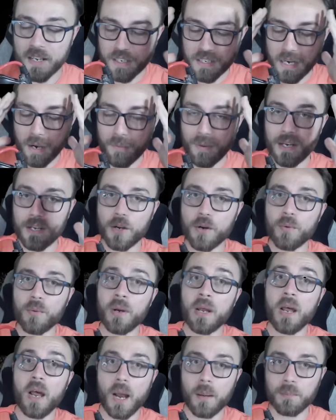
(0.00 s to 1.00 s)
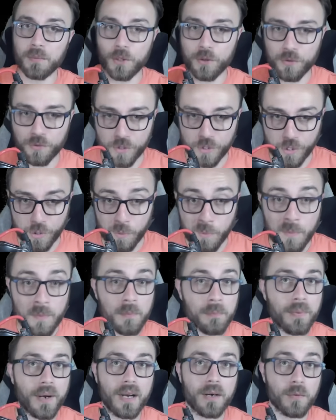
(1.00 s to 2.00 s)
Now I know I'm losing you,
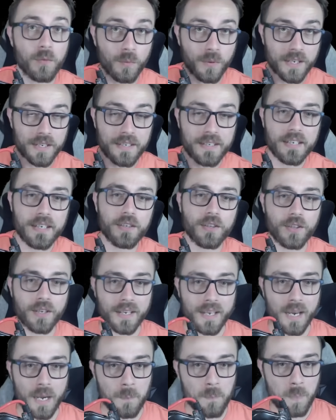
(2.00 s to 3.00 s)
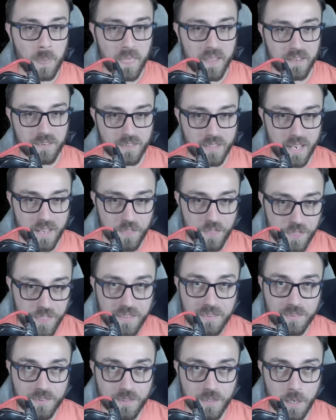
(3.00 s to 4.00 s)
but what you need to look at is that
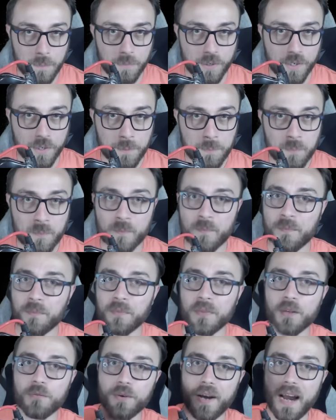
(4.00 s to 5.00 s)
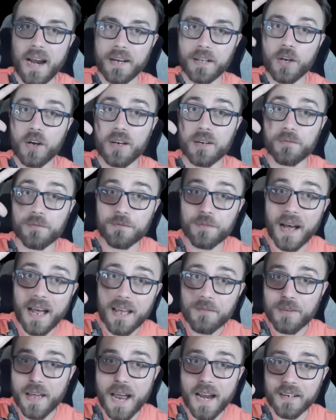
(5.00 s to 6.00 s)
this number for adding on
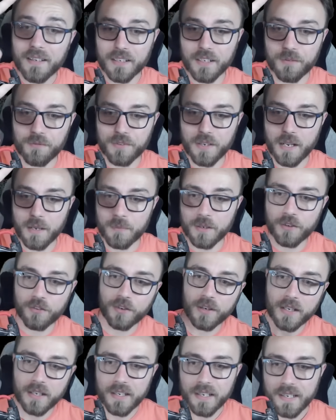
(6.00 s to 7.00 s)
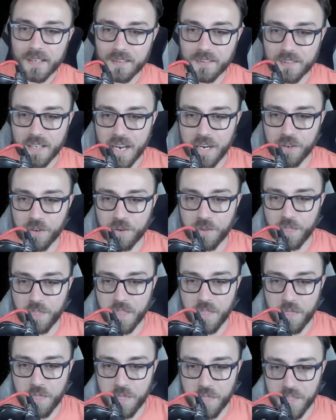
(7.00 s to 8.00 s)
5 additive damage is higher
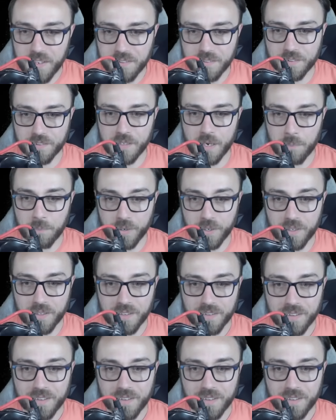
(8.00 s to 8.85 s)
than this number